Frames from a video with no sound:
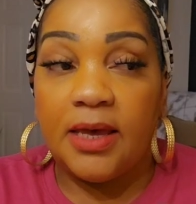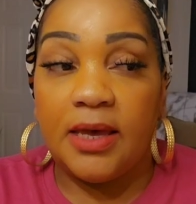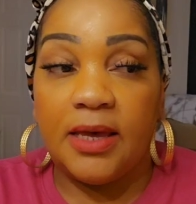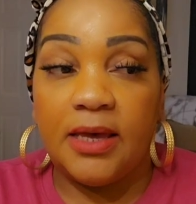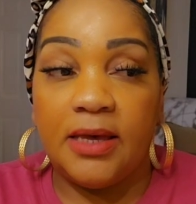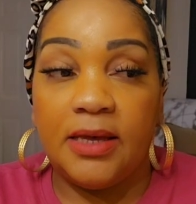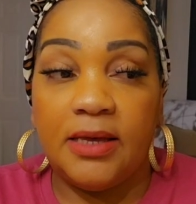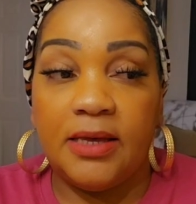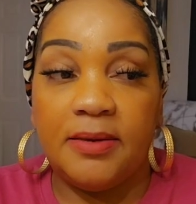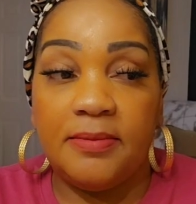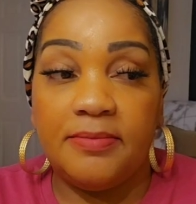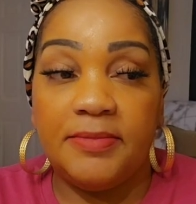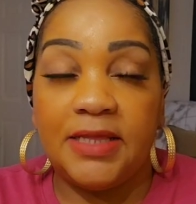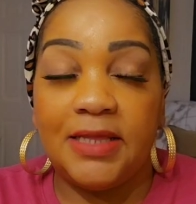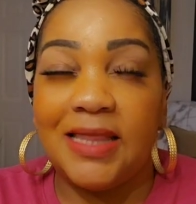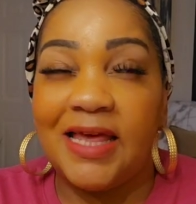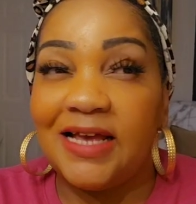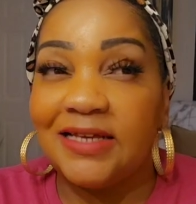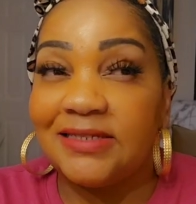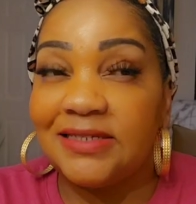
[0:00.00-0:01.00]
Um, the
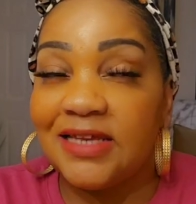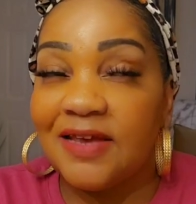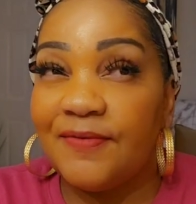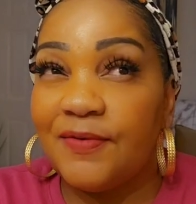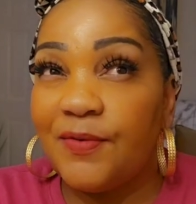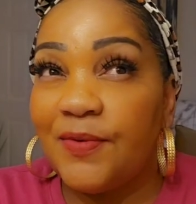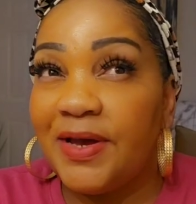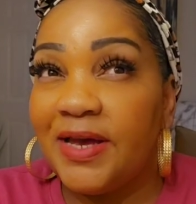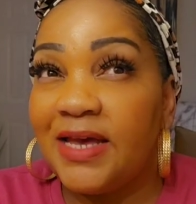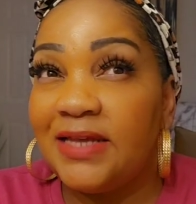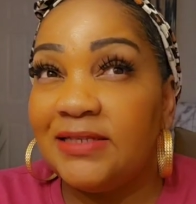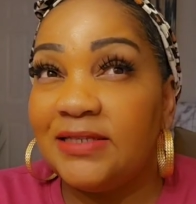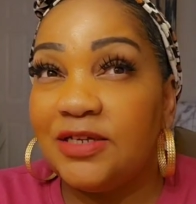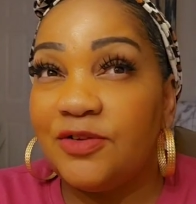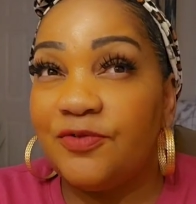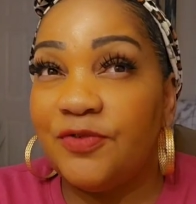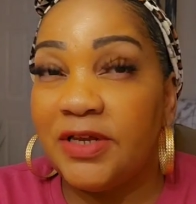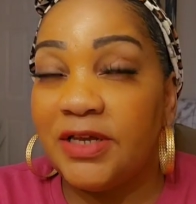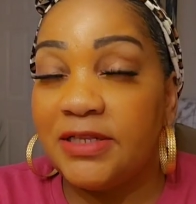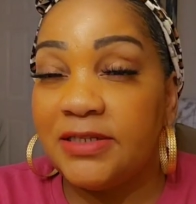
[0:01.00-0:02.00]
last giveaway I did
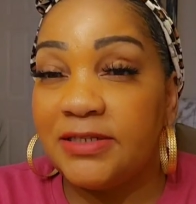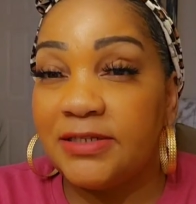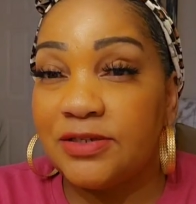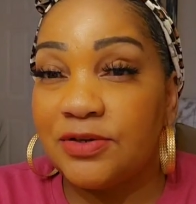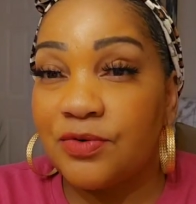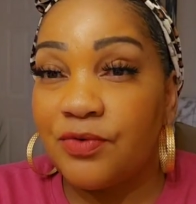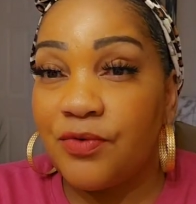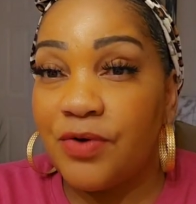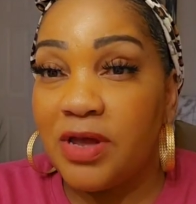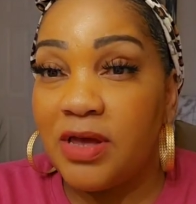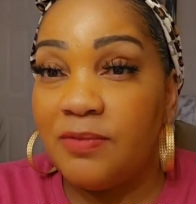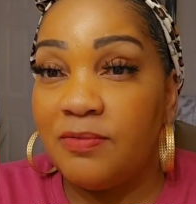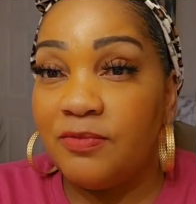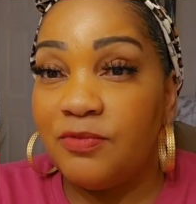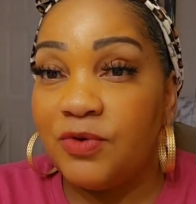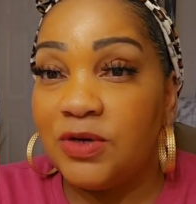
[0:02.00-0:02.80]
for Instagram